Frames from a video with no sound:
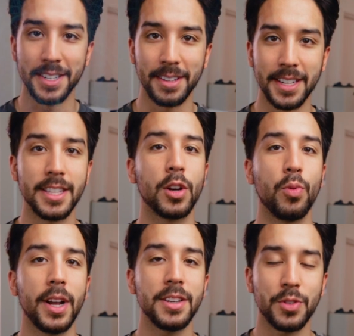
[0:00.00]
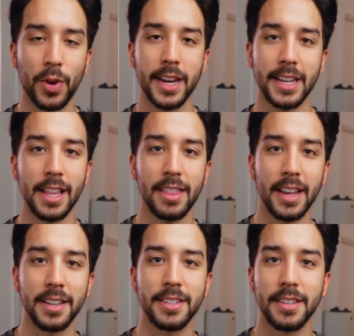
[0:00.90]
is. It's the quickest way to get
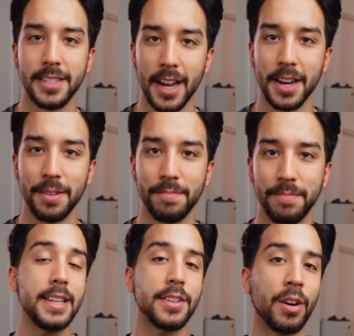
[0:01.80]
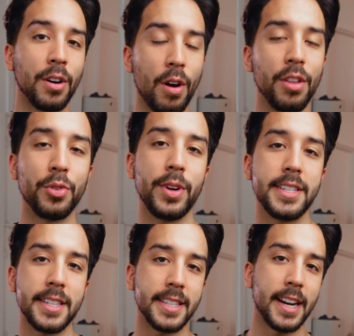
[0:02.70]
things done. These are all the
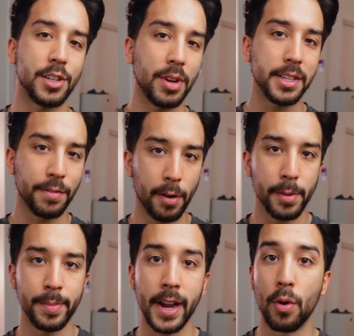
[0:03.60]
reasons that I transformed my